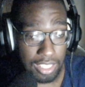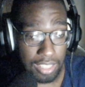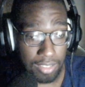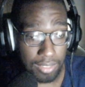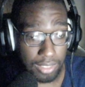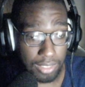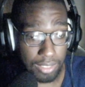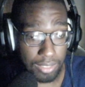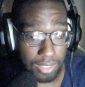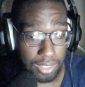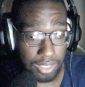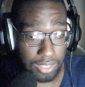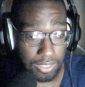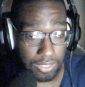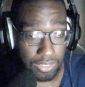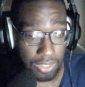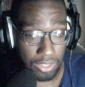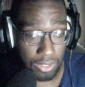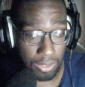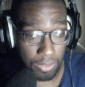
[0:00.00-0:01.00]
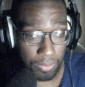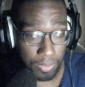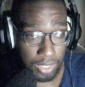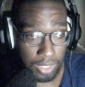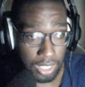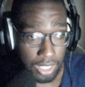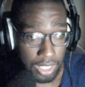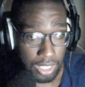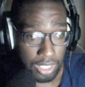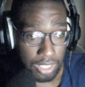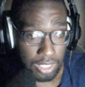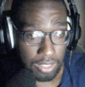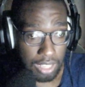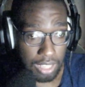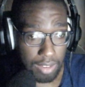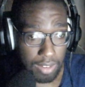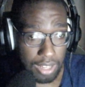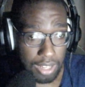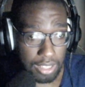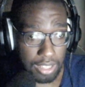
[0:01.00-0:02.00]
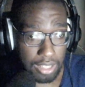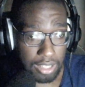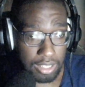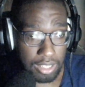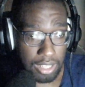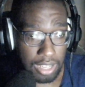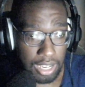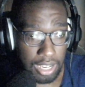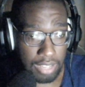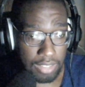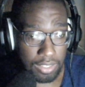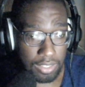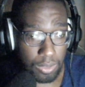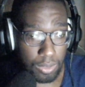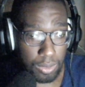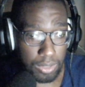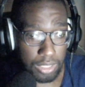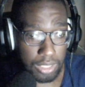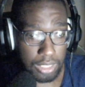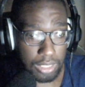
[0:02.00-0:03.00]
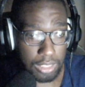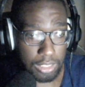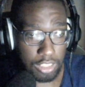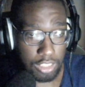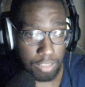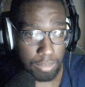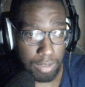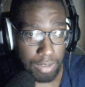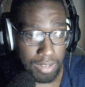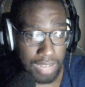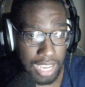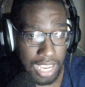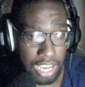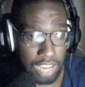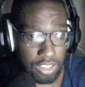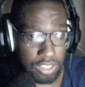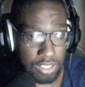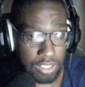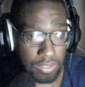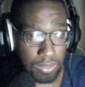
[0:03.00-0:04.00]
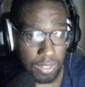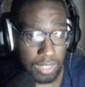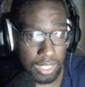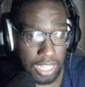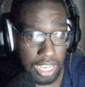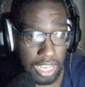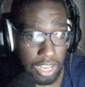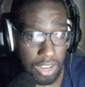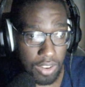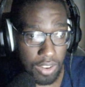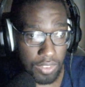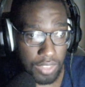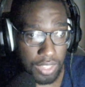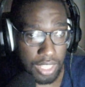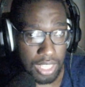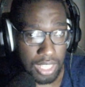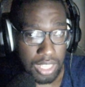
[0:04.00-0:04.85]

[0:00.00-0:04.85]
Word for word: It really was. So that right there guys is going to conclude my reactions for now.